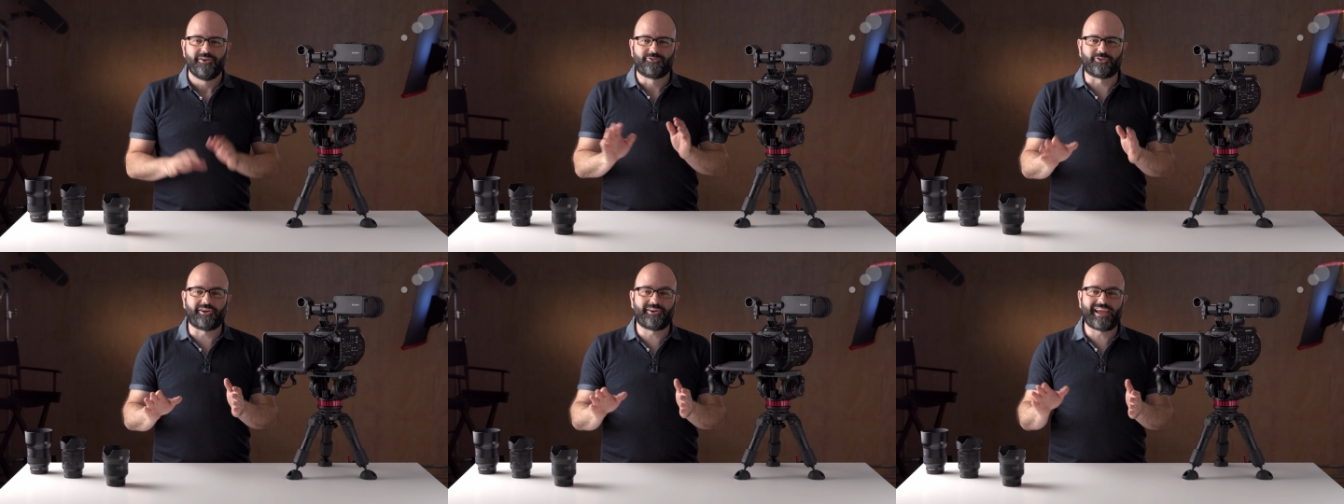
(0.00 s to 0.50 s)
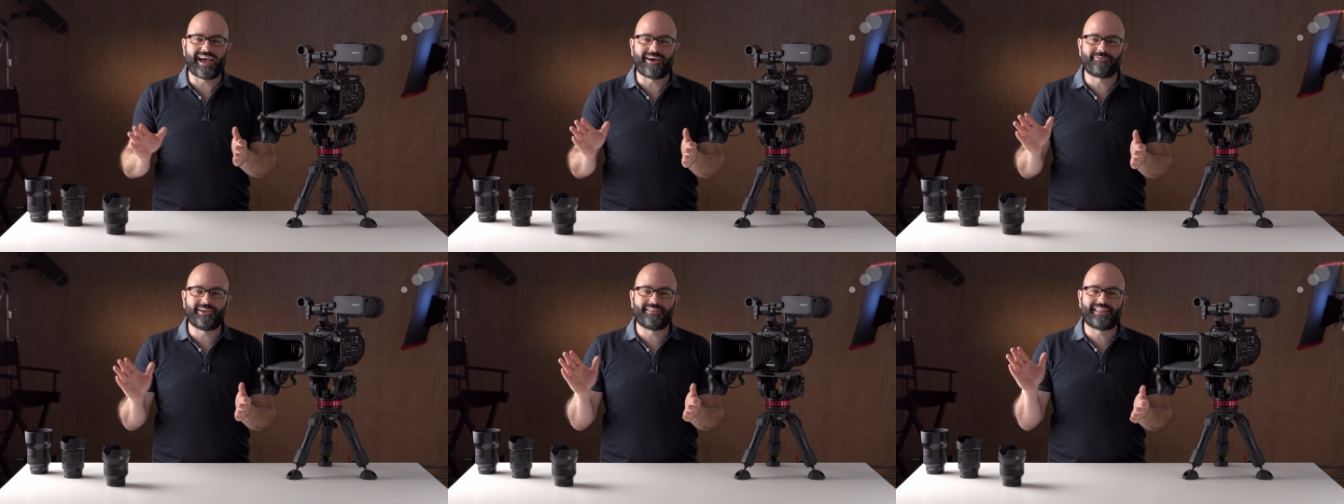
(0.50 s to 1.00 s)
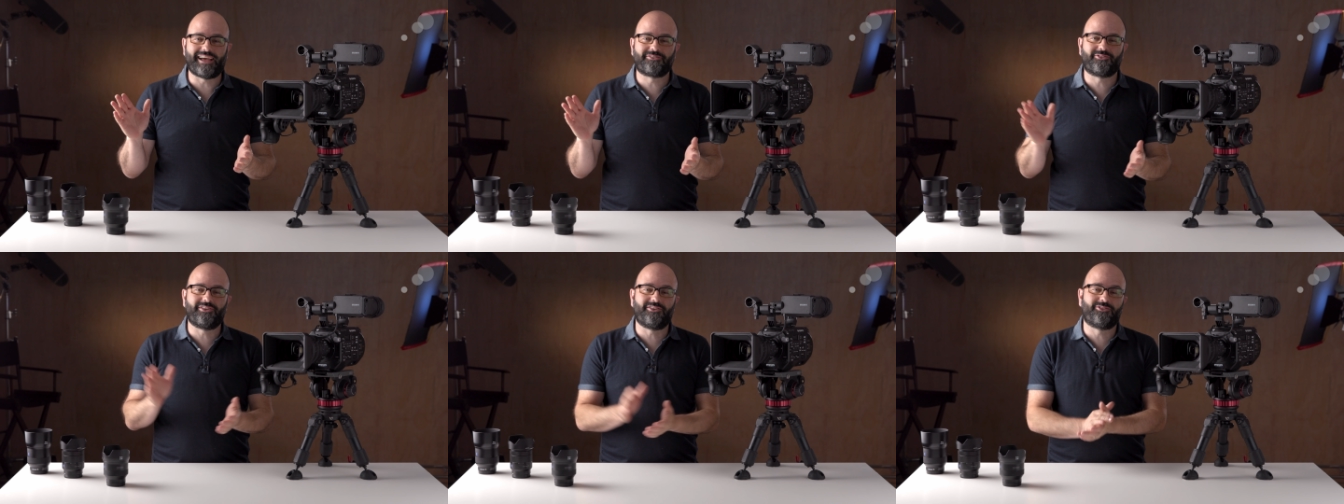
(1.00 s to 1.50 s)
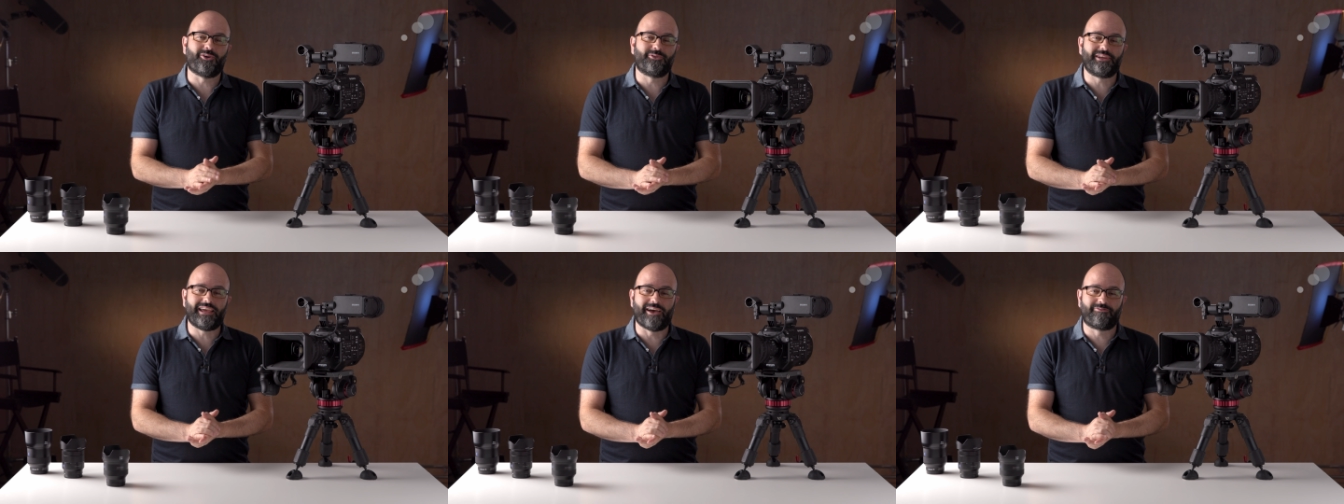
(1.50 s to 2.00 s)
So there you have it. That's the
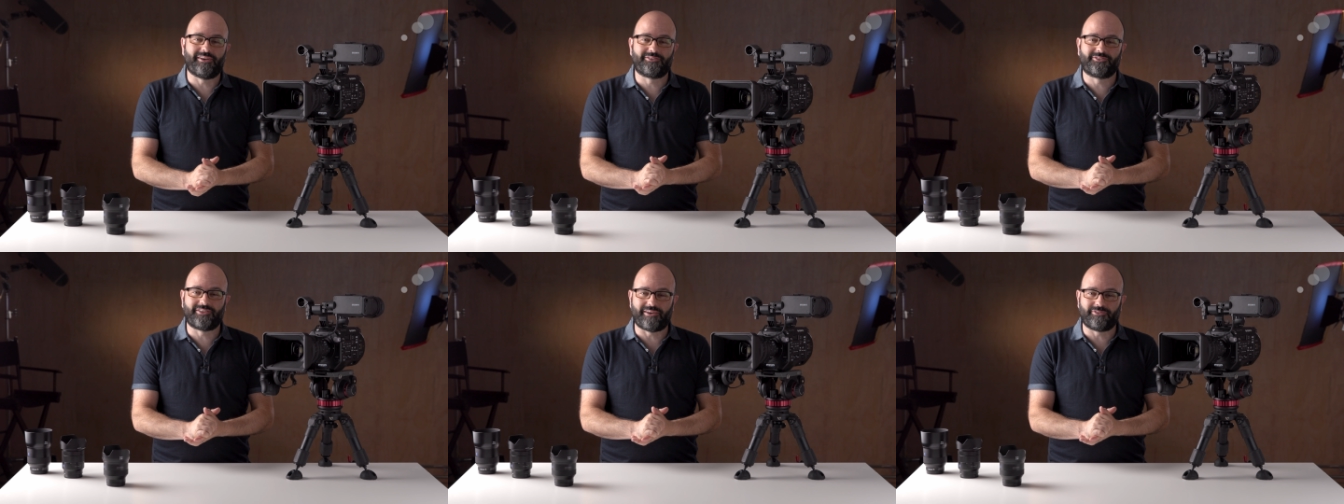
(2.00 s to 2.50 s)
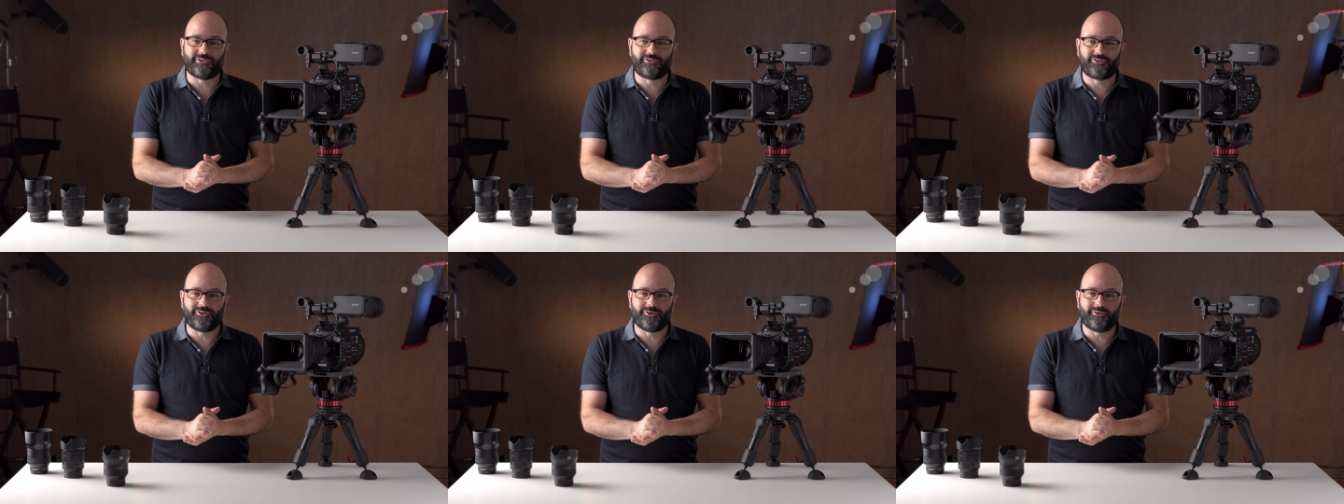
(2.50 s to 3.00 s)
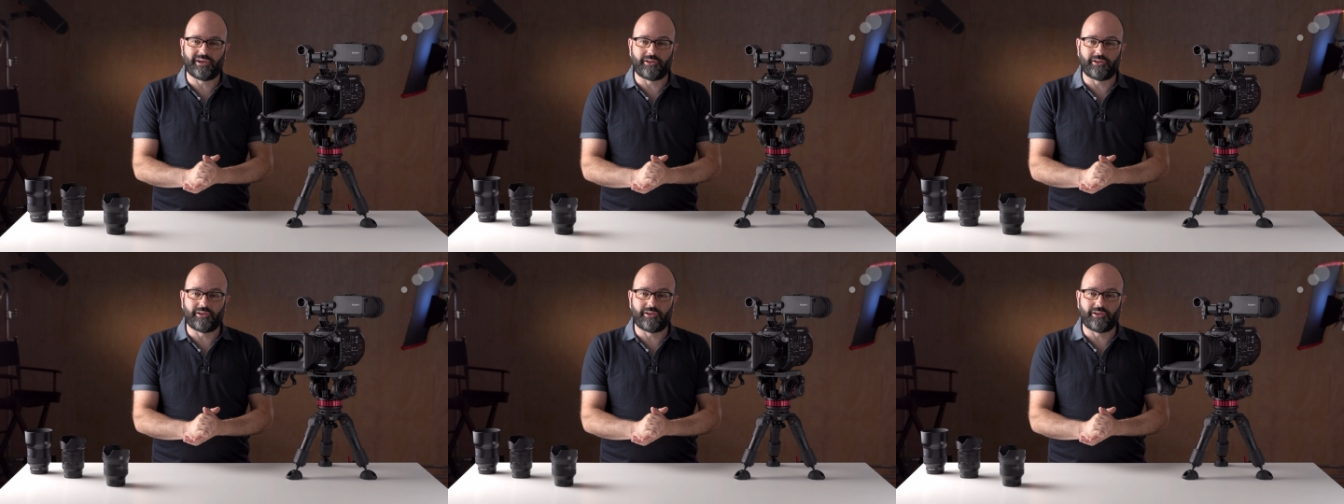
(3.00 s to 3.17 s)
Sony FS7 II,